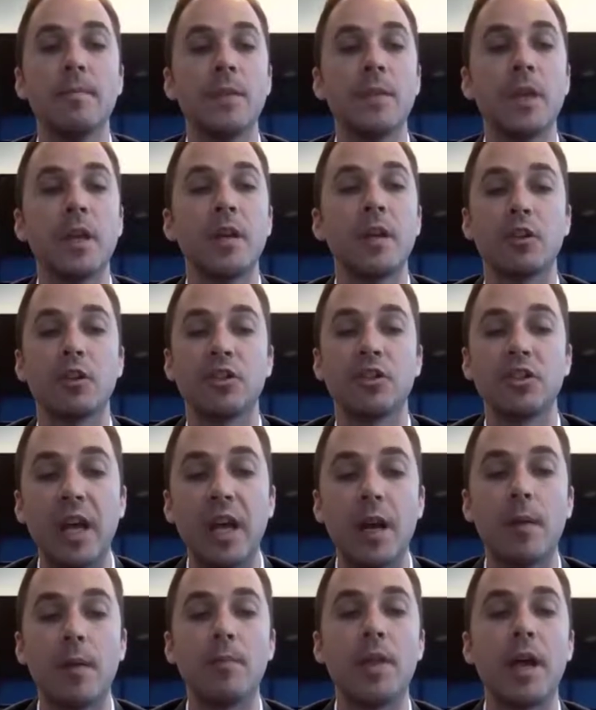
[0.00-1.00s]
are set
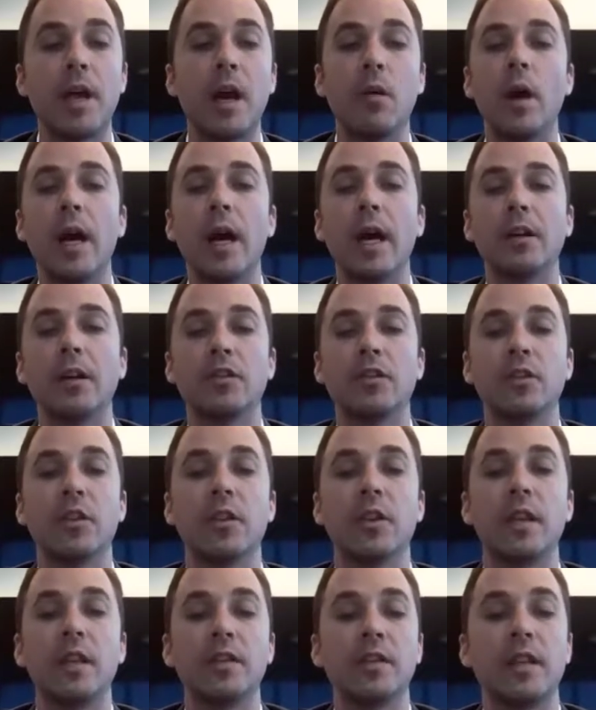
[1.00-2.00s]
up that way so
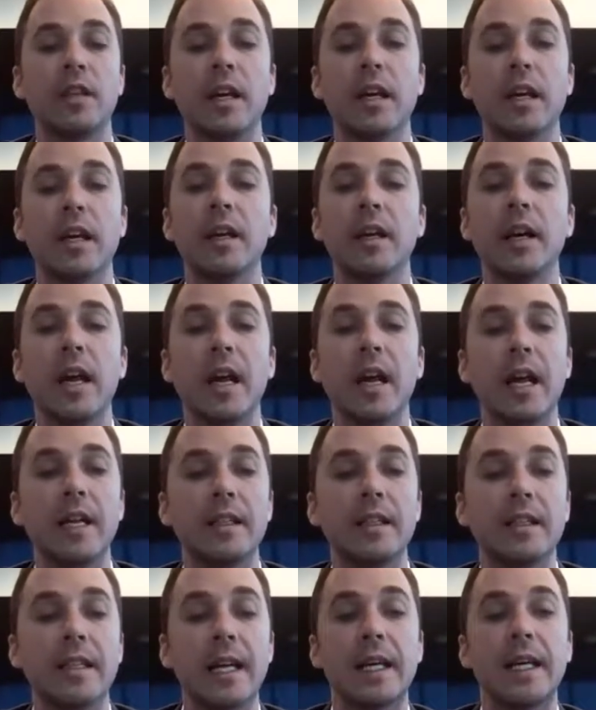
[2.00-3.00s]
that it's a
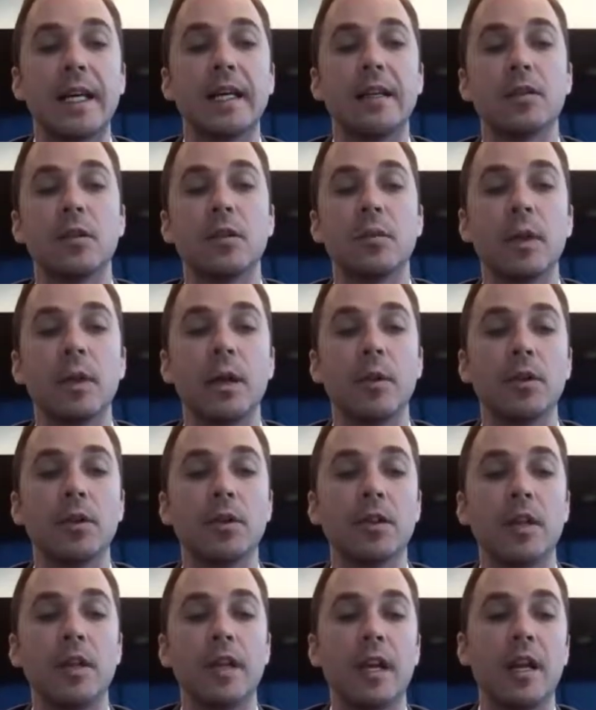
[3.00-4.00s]
ticket to be able
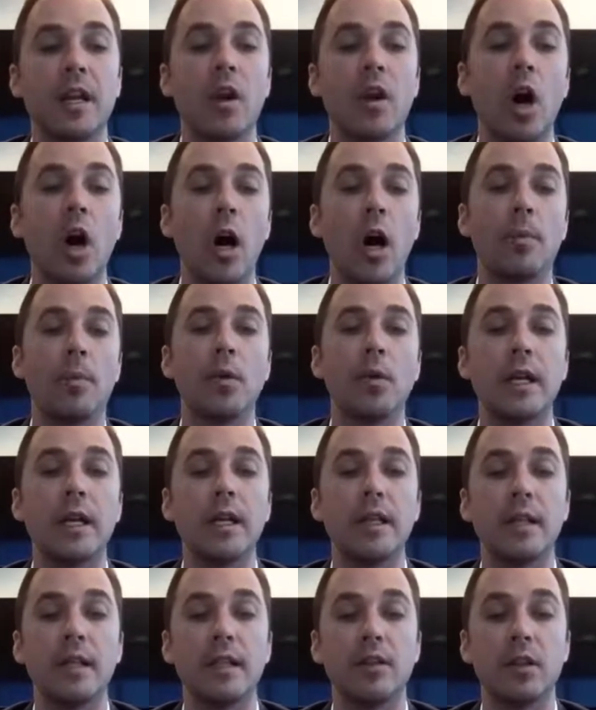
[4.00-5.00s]
to then
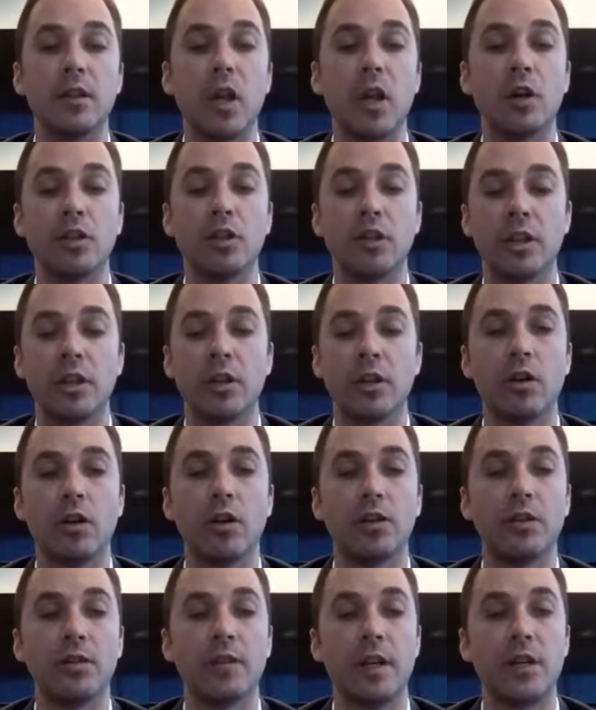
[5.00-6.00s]
operate these large-scale
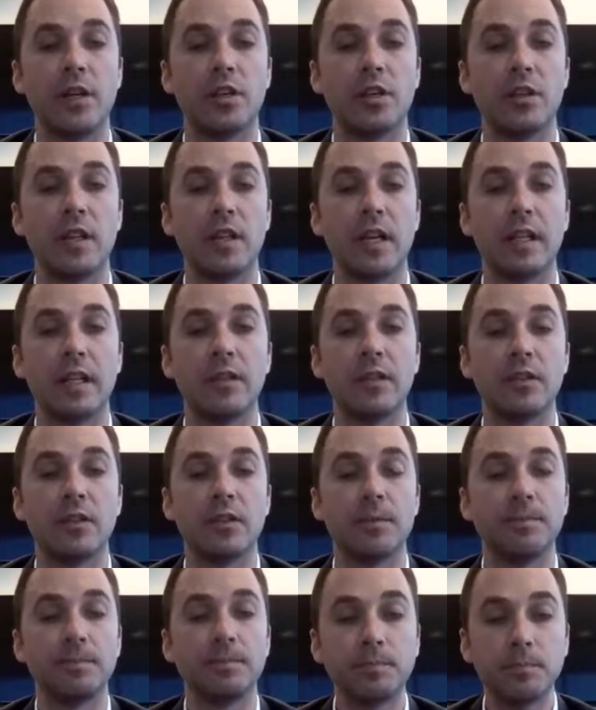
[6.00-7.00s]
cultivation
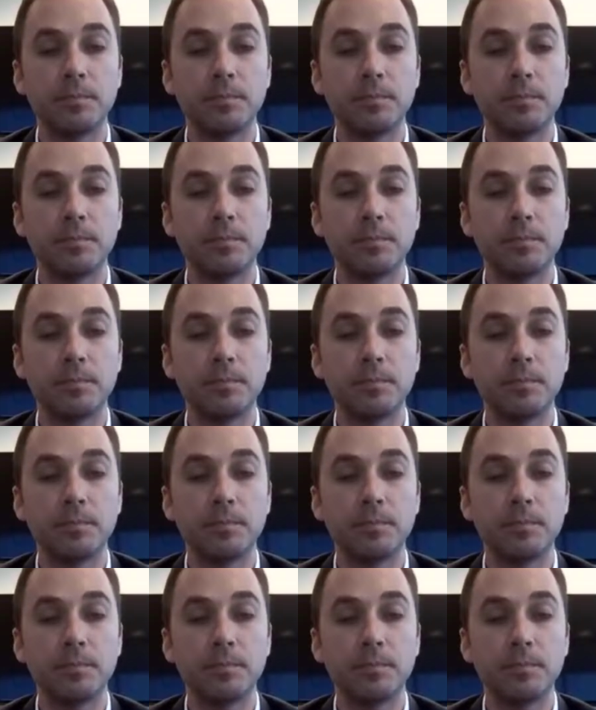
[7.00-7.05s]
sites.